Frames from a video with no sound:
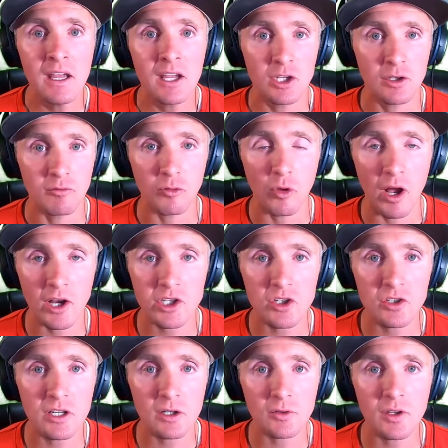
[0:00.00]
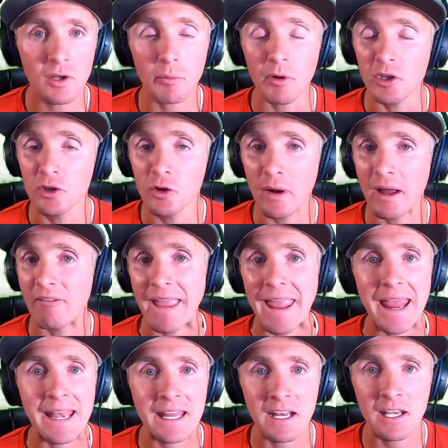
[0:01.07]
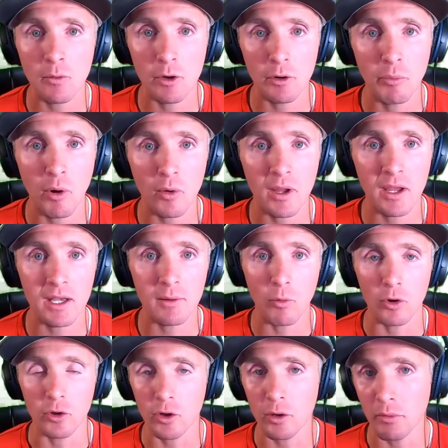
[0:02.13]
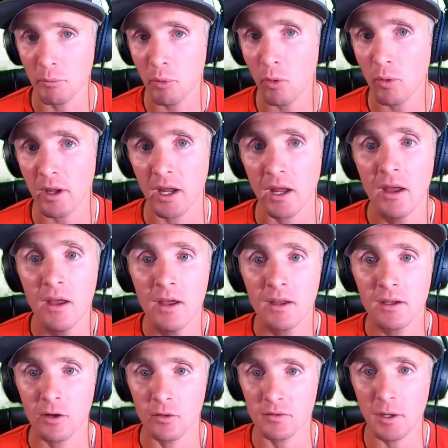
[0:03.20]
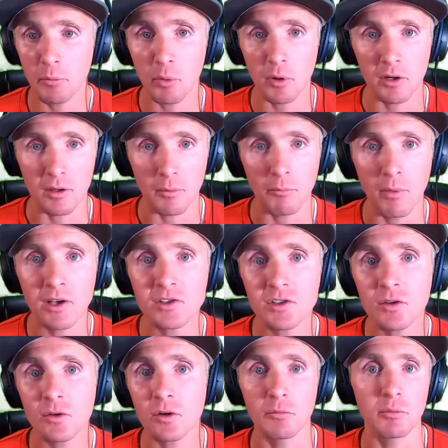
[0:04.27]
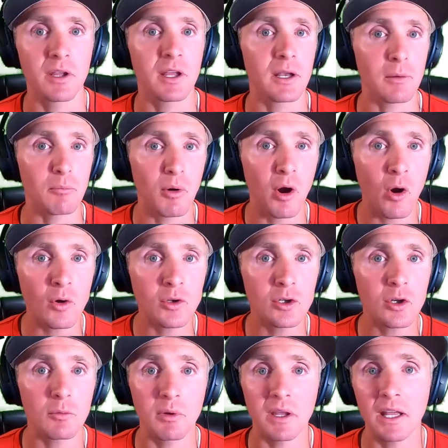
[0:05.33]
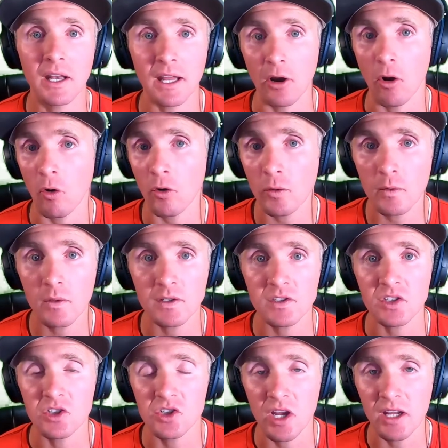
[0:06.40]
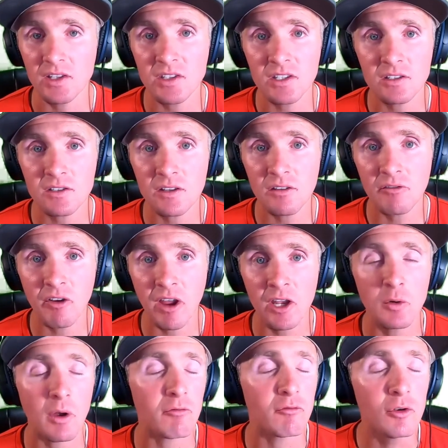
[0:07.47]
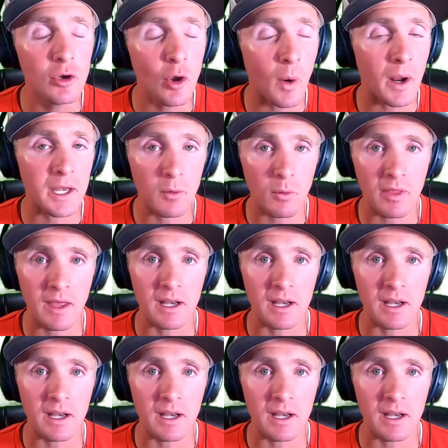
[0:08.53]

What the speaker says: you've lost your needle tip and you don't have any idea what you're poking anymore. You could be poking, deeper into the muscle. It could be hitting bone. You could be hitting an artery that's adjacent to the vein. You have no idea where that